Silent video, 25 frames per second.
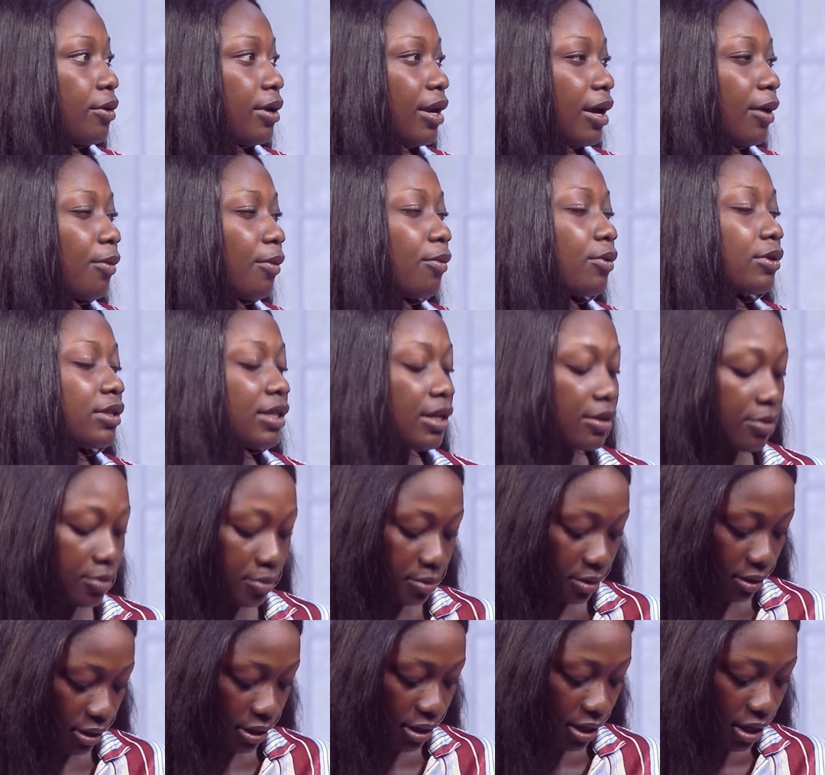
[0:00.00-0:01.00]
Like, what are
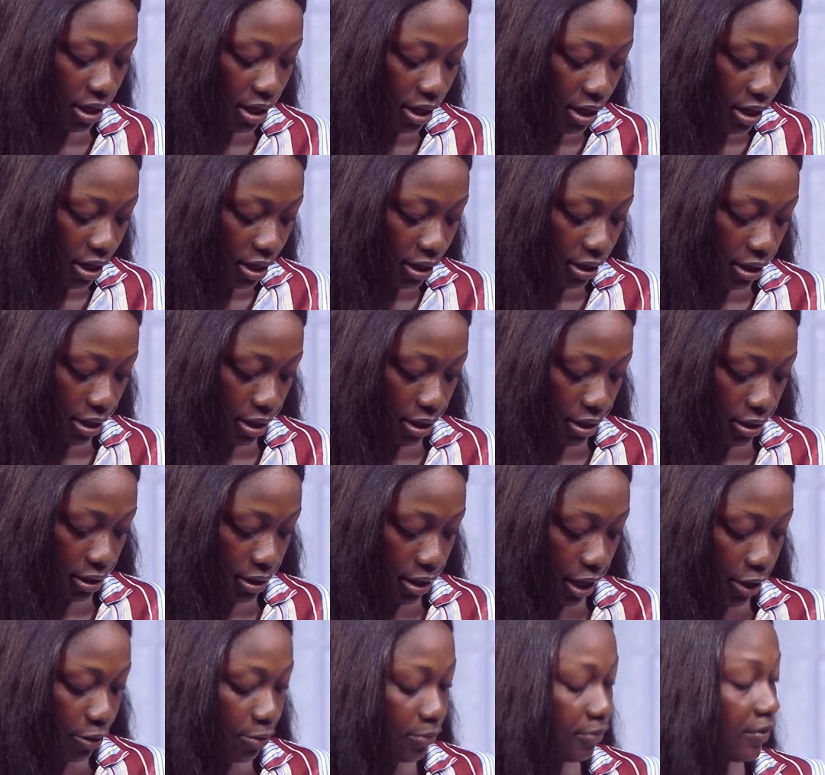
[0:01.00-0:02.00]
those things
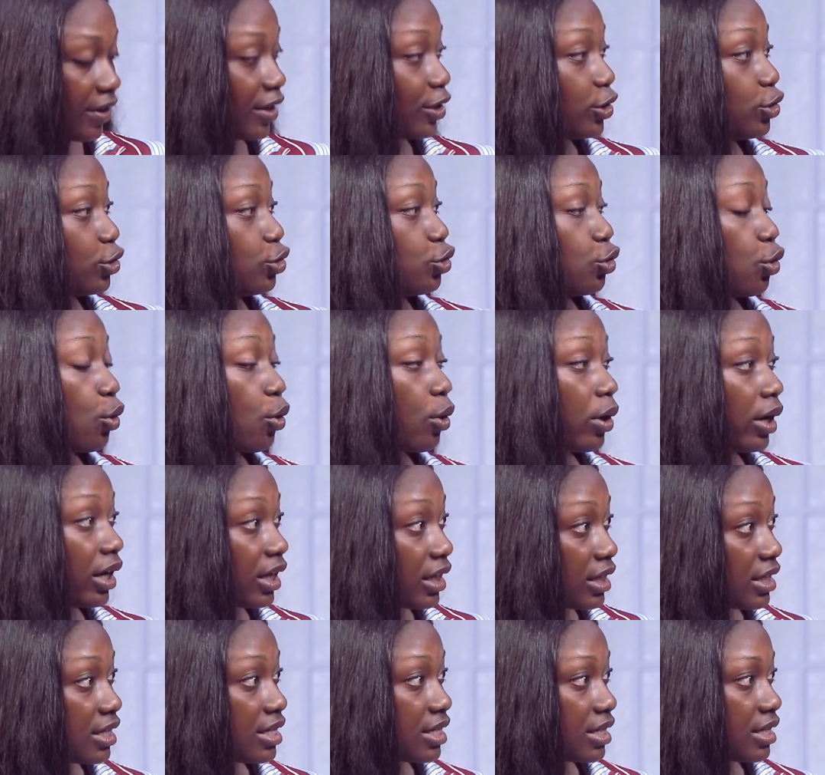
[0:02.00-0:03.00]
that you've
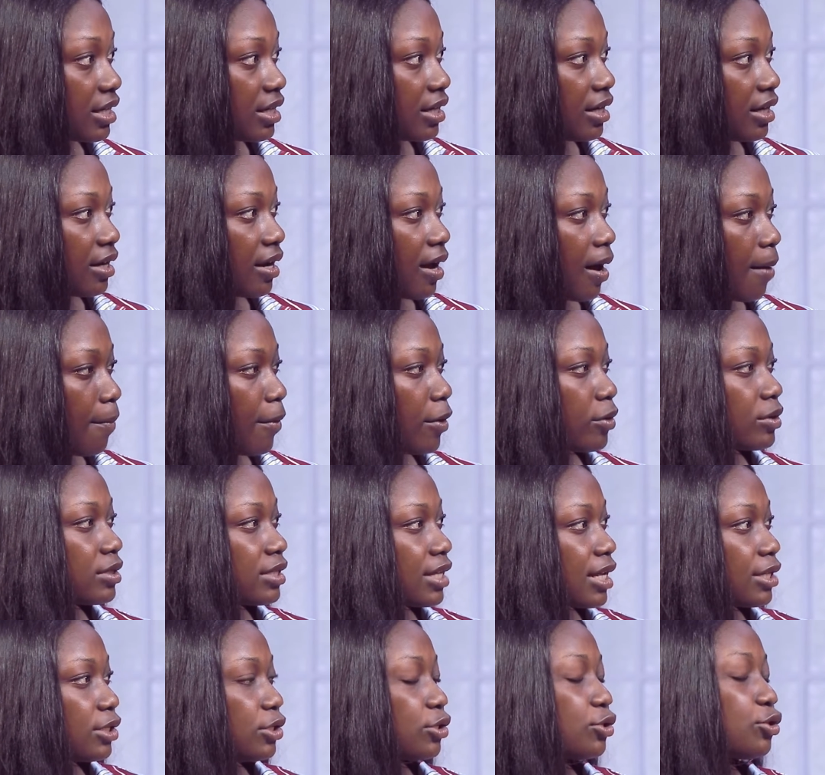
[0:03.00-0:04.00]
enjoyed about
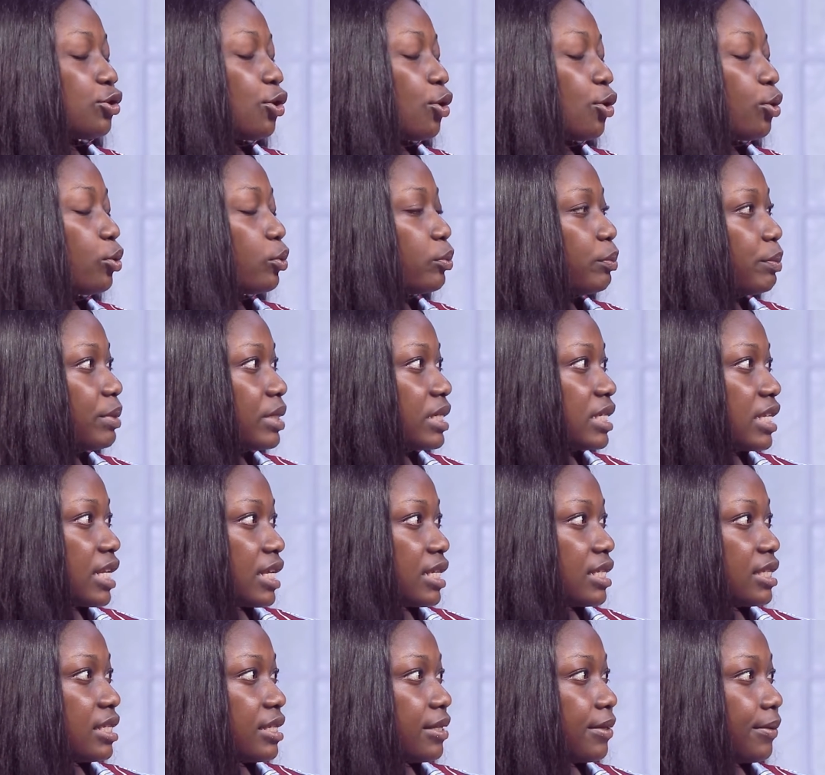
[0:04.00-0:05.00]
starting your own business?